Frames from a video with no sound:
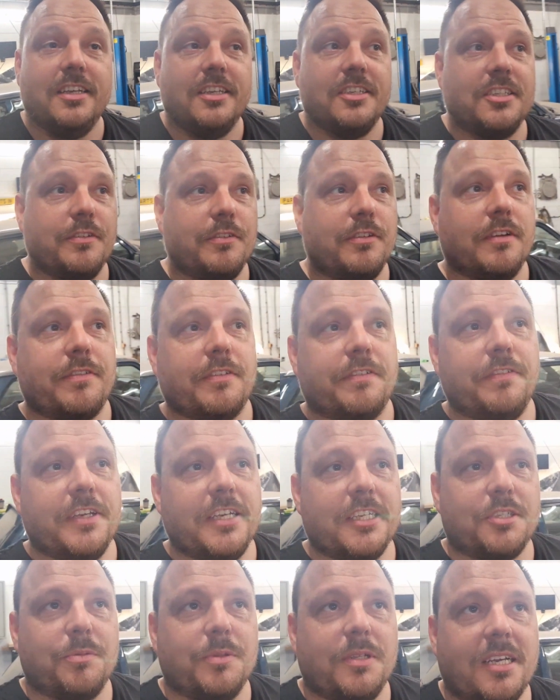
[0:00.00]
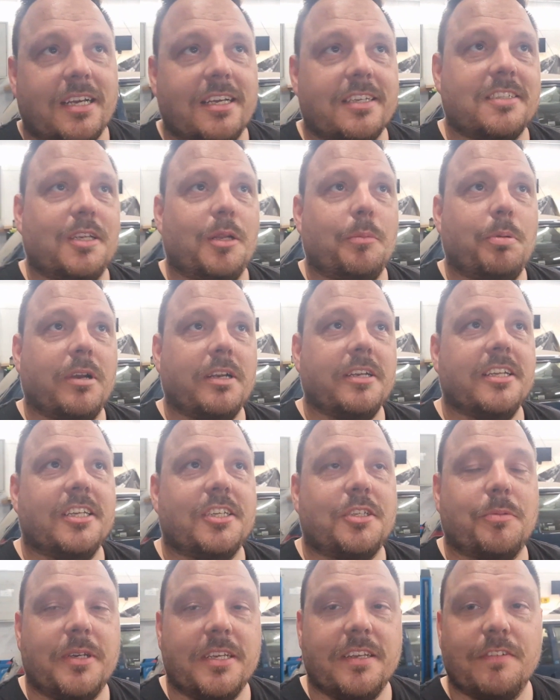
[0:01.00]
So if you're ever faced with that as an
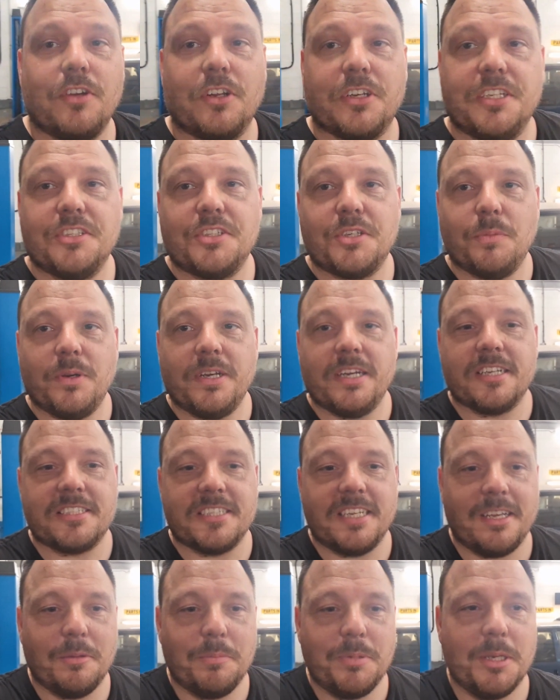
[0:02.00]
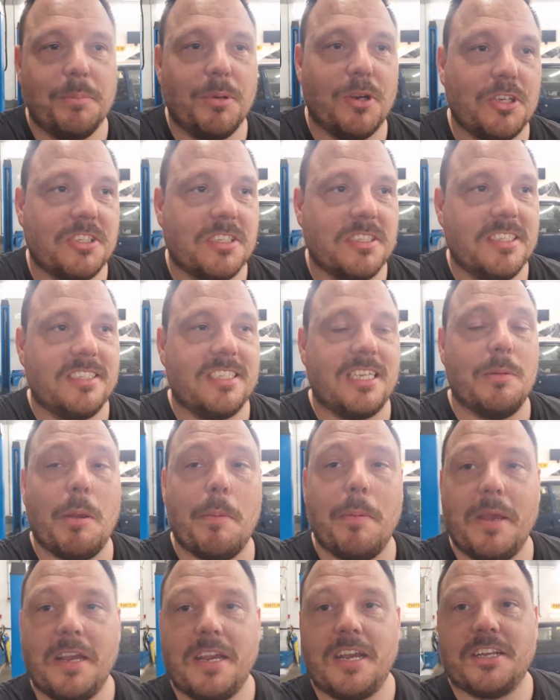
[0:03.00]
apprentice, where you've gone into work to help your boss and they seem a
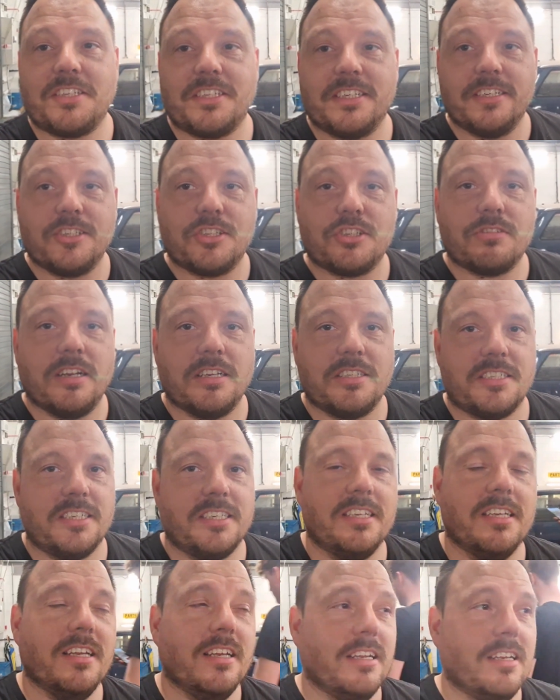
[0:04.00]
bit arsey and stressy,